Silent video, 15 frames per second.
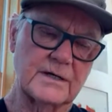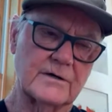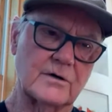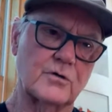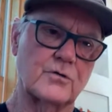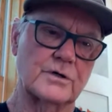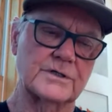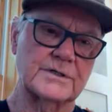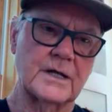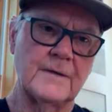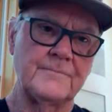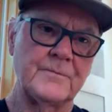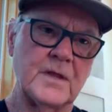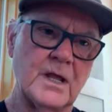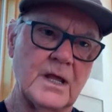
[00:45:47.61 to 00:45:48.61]
and of course,
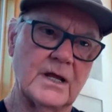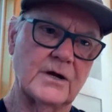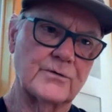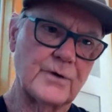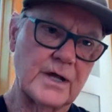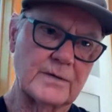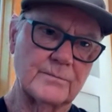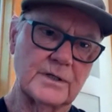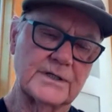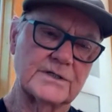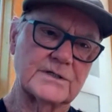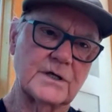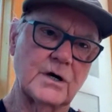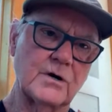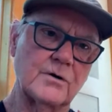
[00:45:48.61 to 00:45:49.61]
incredibly
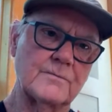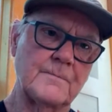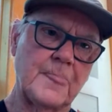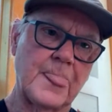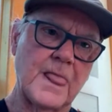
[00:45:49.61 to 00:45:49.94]
so.